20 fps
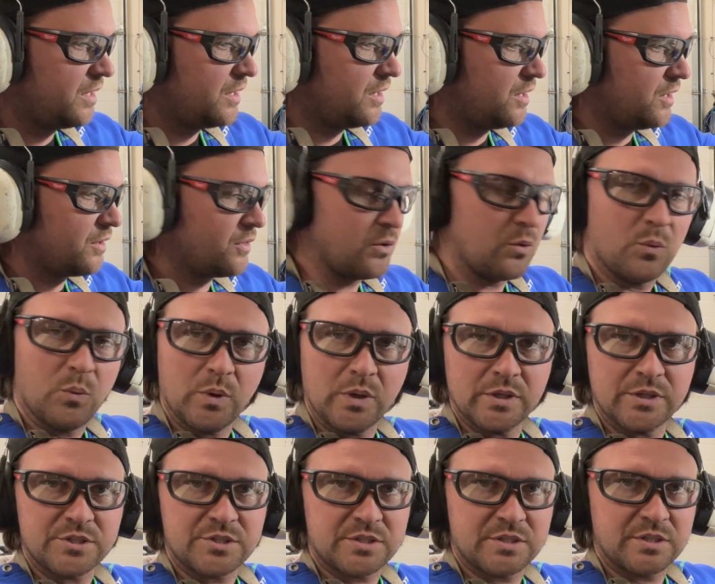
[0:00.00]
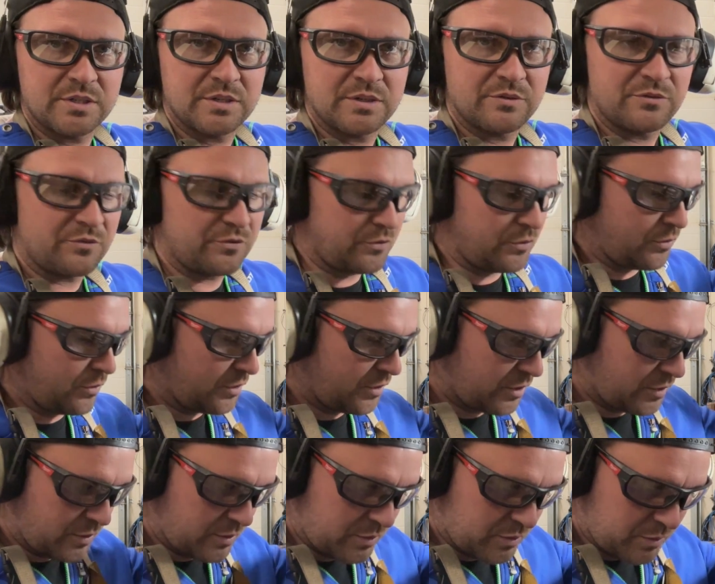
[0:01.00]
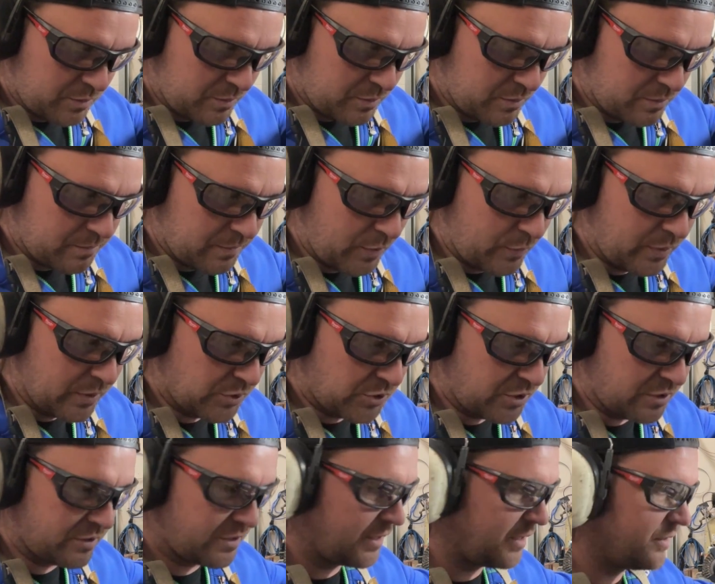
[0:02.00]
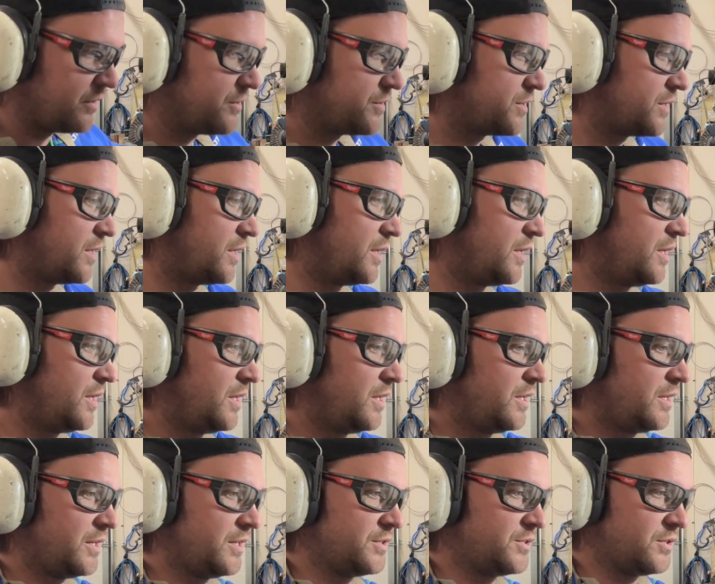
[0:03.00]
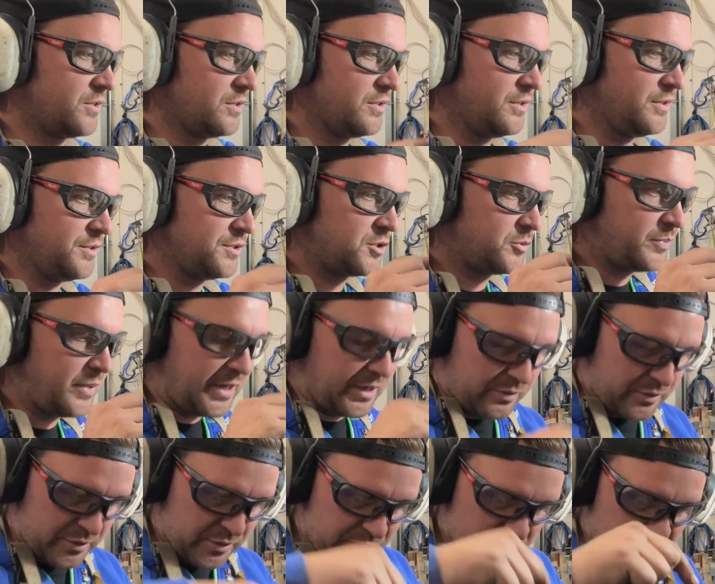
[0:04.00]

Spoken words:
are the worst for my wheelchair tires, because they're little spirals.